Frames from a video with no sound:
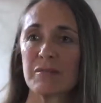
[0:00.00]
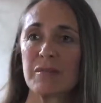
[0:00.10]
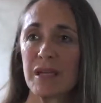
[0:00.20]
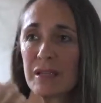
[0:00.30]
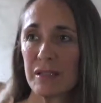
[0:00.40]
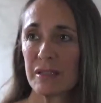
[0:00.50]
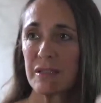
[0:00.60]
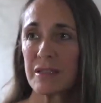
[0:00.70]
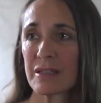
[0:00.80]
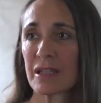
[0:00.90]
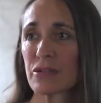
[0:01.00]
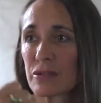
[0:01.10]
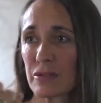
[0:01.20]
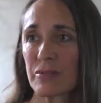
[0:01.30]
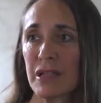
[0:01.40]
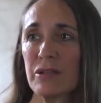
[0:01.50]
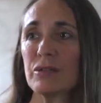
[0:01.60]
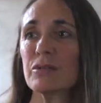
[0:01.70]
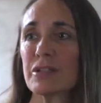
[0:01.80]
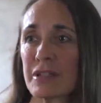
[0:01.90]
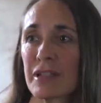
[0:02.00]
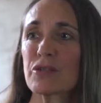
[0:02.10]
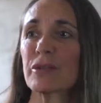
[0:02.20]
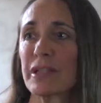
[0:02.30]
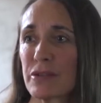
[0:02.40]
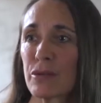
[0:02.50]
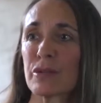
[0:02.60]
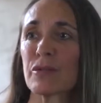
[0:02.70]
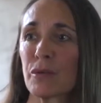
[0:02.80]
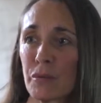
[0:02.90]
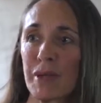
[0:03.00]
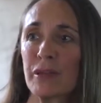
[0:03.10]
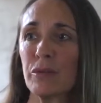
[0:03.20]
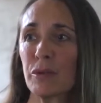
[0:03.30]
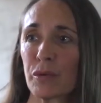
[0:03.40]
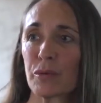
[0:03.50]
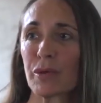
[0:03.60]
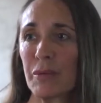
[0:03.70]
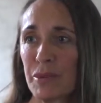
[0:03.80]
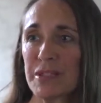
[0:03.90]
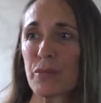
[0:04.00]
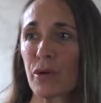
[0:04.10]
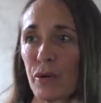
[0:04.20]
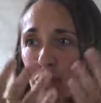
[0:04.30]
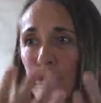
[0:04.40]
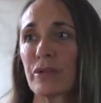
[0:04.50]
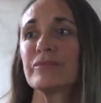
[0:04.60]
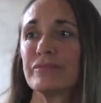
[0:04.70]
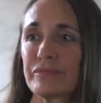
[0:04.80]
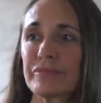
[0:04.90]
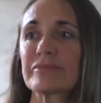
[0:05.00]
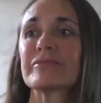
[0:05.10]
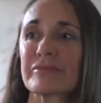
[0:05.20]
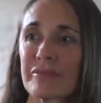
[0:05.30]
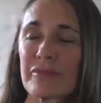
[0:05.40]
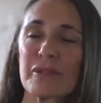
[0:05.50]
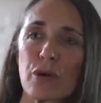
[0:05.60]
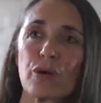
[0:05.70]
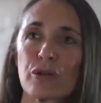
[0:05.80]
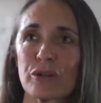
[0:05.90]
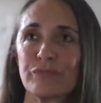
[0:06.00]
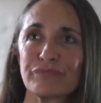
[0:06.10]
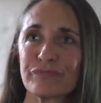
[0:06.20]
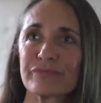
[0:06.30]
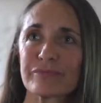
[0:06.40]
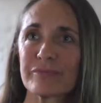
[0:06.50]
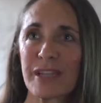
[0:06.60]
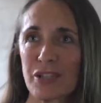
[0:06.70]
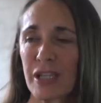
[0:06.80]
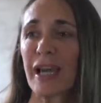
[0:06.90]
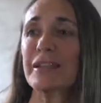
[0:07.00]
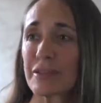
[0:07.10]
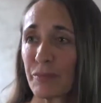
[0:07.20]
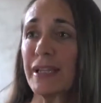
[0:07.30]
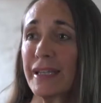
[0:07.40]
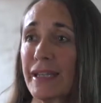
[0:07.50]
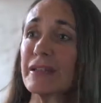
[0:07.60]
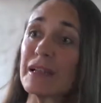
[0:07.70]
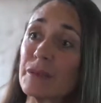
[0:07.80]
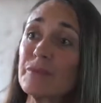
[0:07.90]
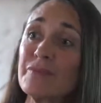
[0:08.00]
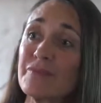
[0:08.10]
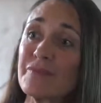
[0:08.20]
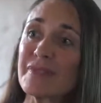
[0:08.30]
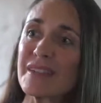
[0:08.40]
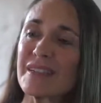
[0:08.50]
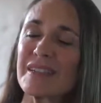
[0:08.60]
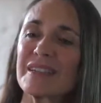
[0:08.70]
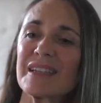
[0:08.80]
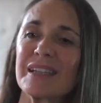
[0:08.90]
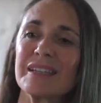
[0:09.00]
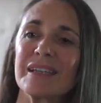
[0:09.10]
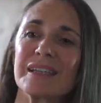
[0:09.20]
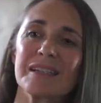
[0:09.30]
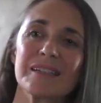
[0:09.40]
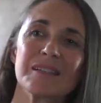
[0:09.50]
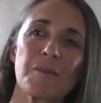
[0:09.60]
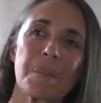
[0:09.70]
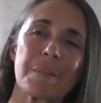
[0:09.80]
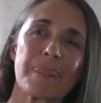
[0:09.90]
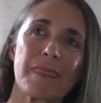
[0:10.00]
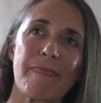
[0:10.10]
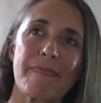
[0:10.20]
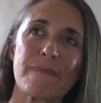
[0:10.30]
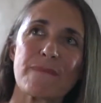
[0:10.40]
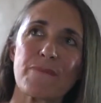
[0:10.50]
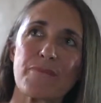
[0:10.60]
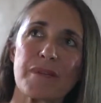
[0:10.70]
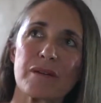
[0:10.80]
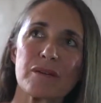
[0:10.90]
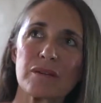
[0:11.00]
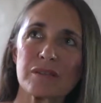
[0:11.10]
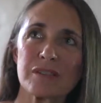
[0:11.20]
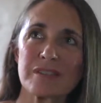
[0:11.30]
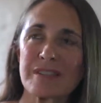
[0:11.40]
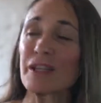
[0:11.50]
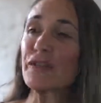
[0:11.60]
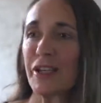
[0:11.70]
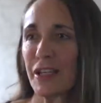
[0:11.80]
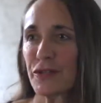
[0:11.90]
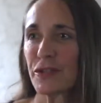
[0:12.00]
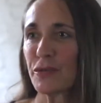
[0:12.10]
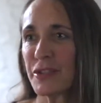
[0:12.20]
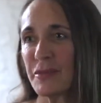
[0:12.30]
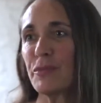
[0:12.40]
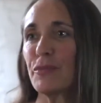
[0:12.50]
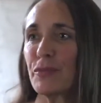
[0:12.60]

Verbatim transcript: men and sex, men who would sexualize her or men who were rapists were her, her, that she had to placate them. Um, mm and then all the self hatred was